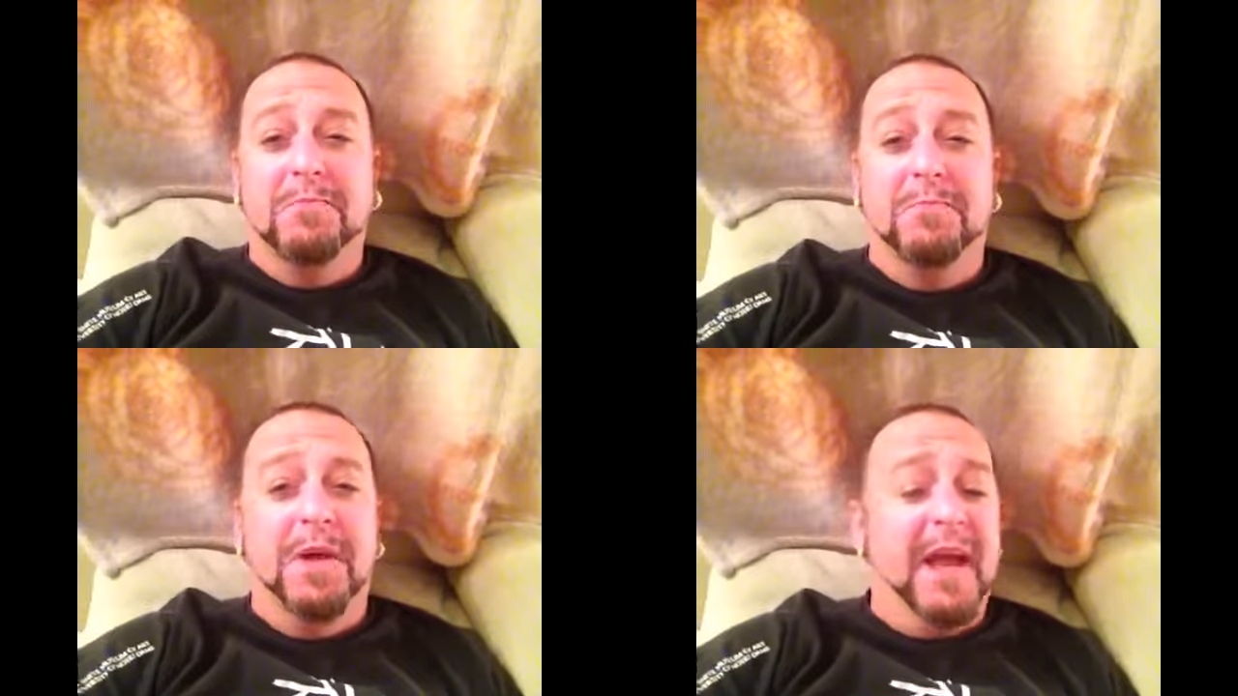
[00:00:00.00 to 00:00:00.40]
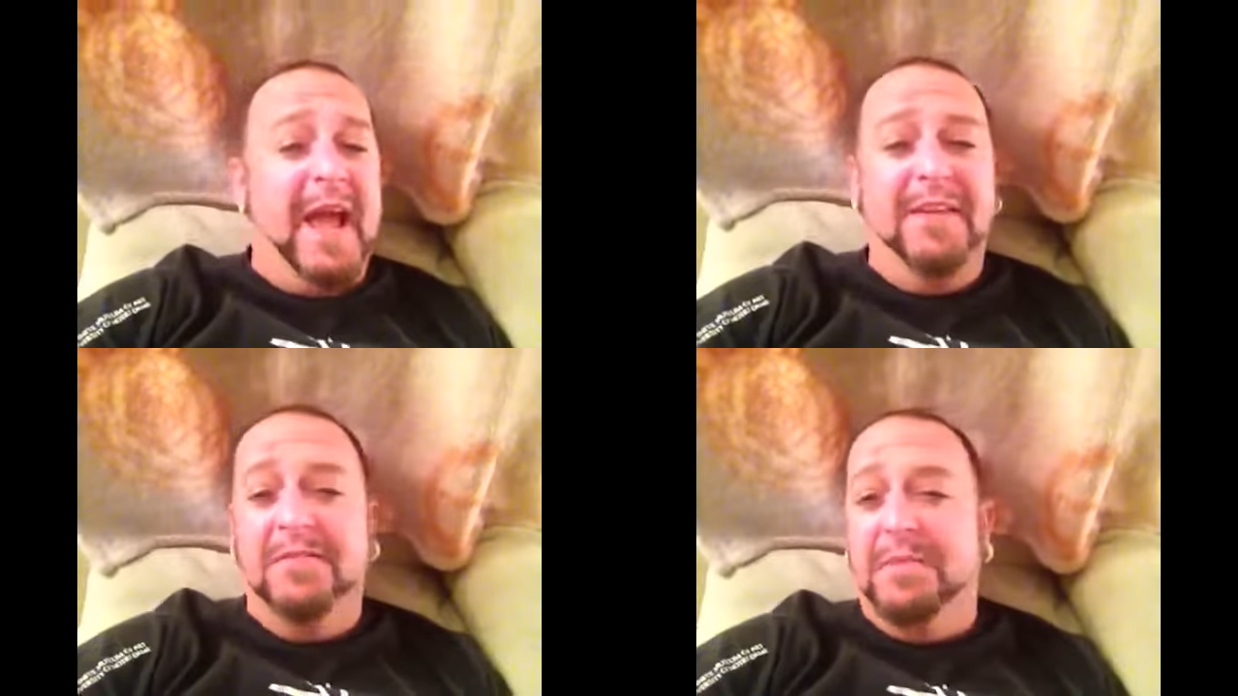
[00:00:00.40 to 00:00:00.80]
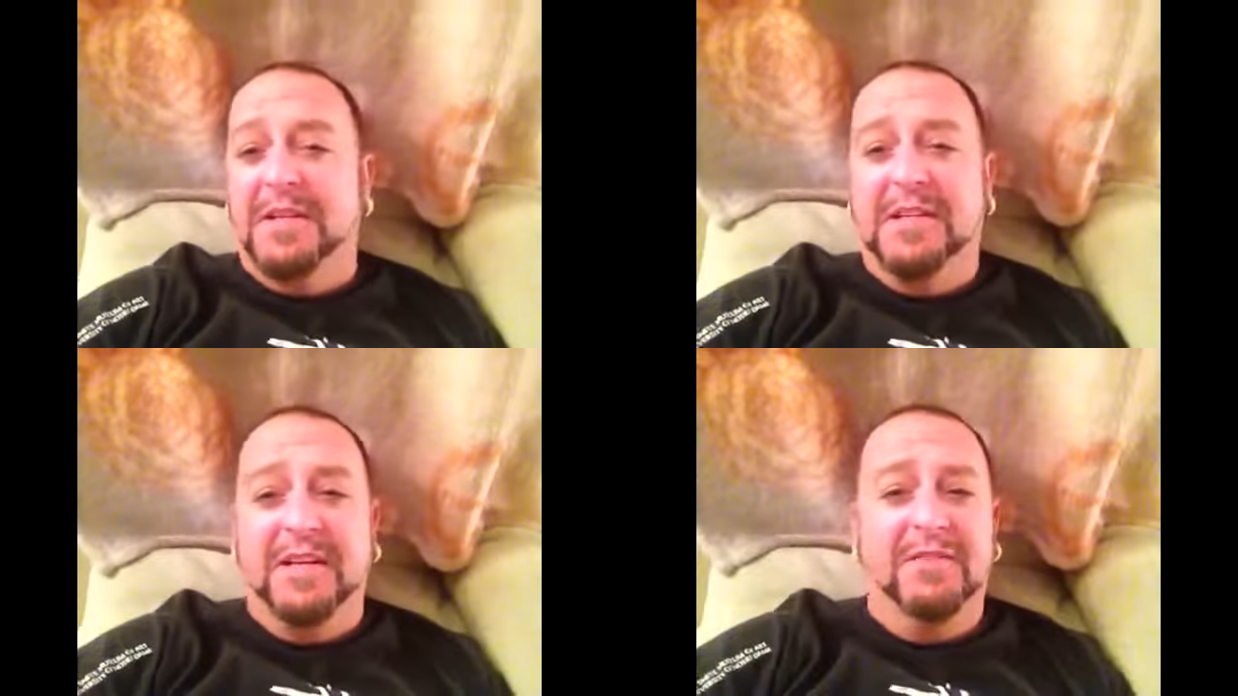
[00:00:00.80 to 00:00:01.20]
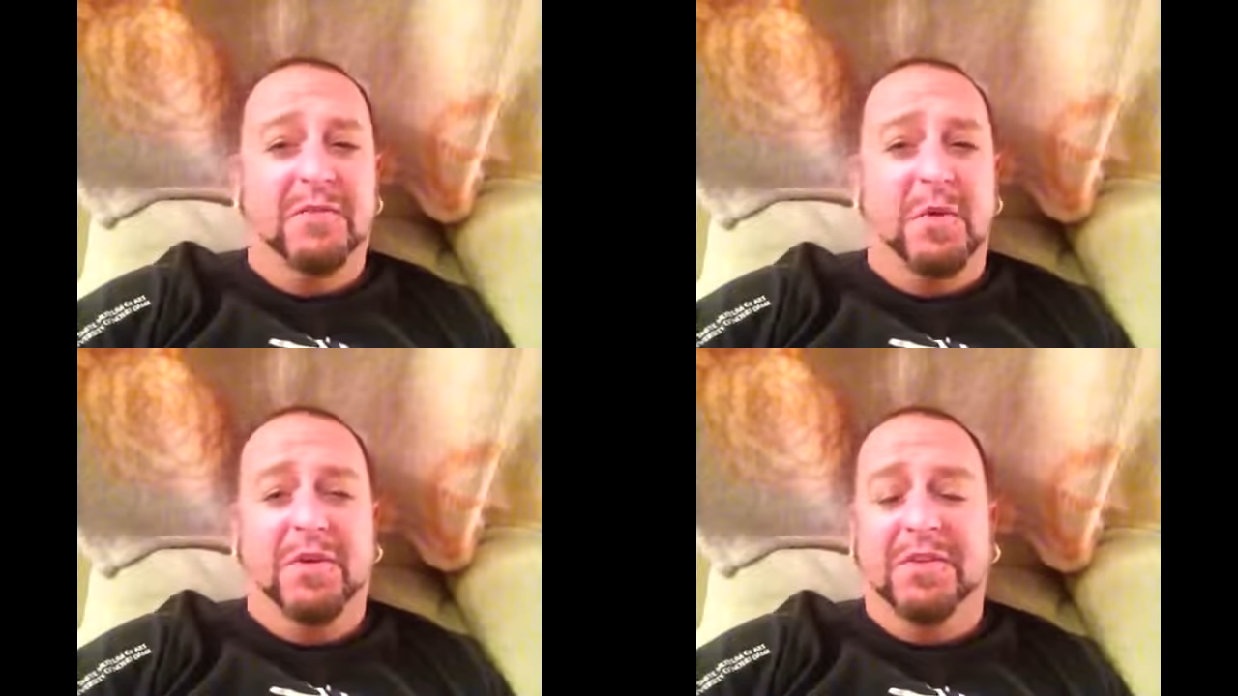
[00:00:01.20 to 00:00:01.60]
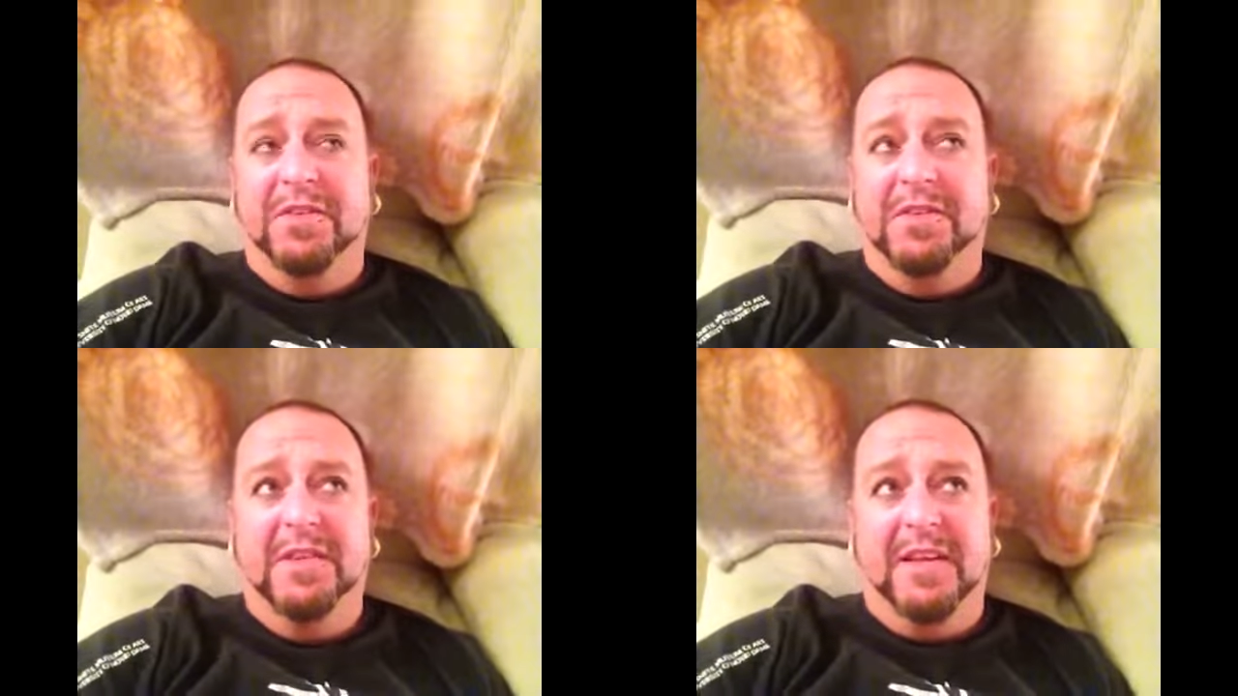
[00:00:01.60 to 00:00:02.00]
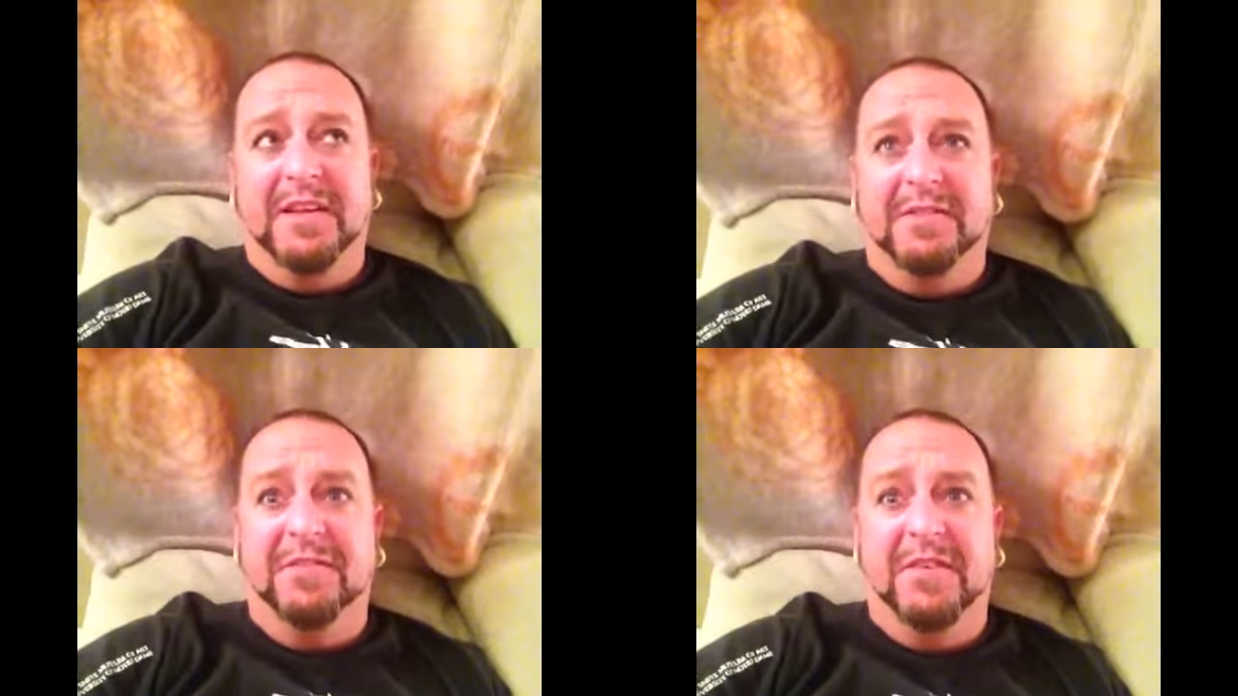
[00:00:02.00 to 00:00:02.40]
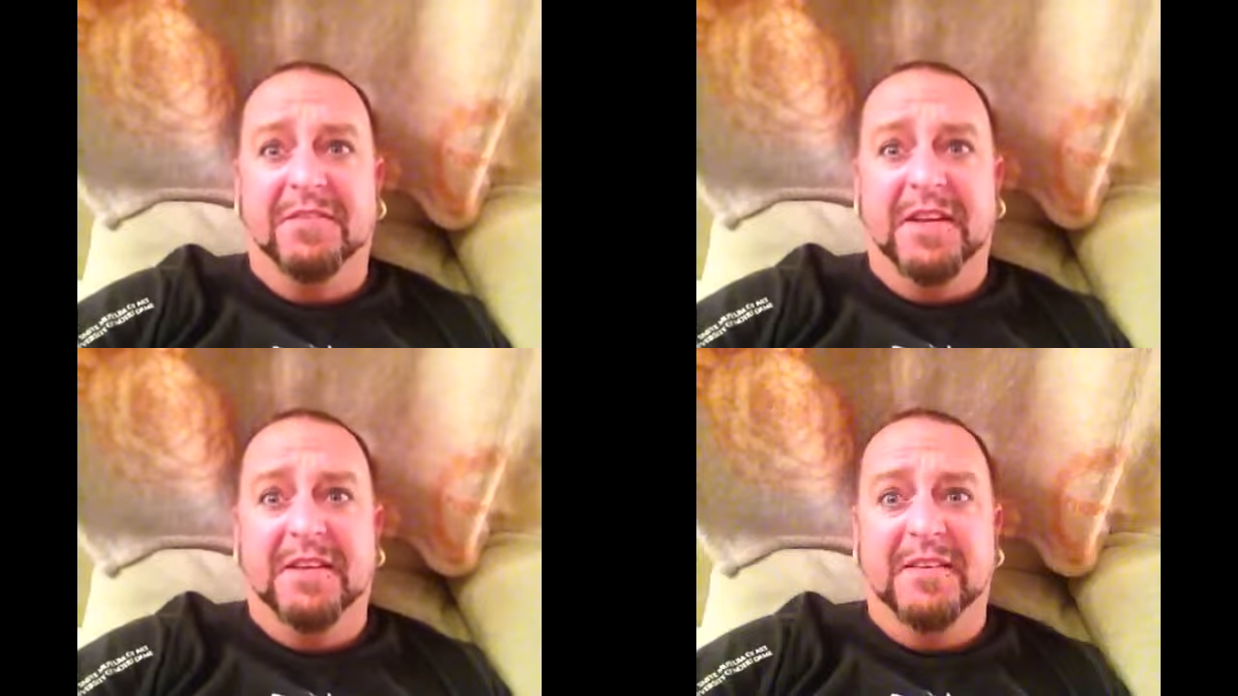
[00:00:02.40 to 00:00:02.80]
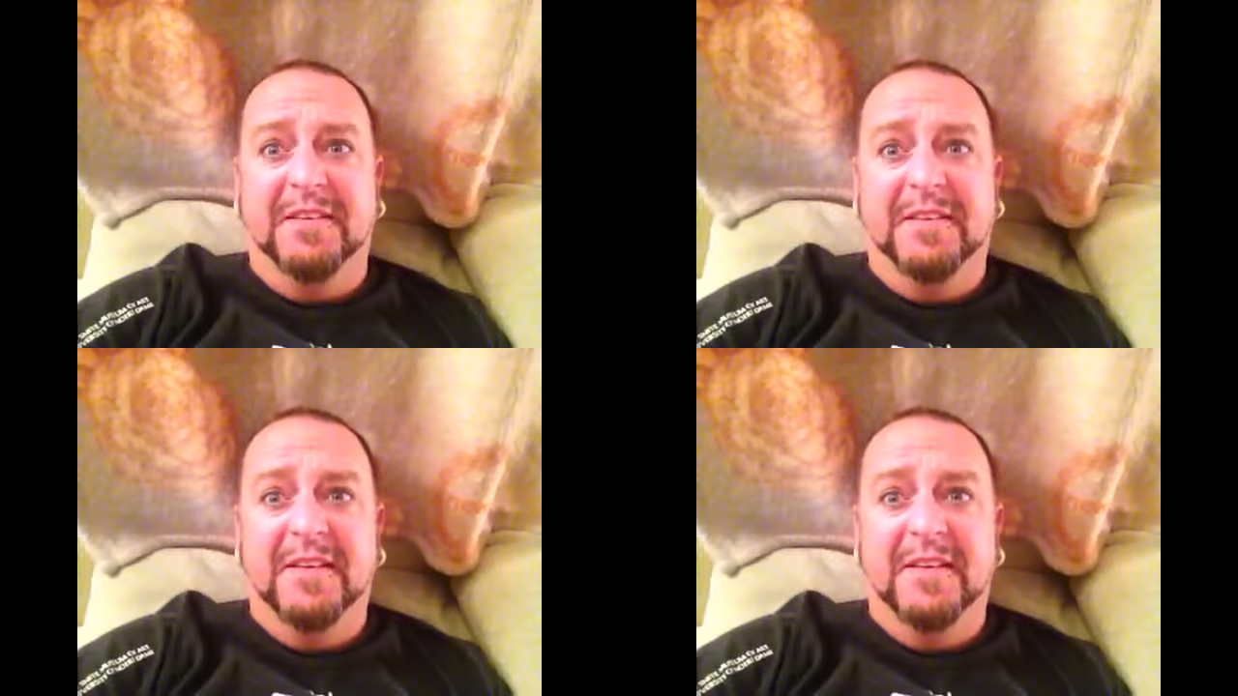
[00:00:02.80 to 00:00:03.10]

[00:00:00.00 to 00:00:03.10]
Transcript: but it hasn't been tinfoil since, like, the 50s.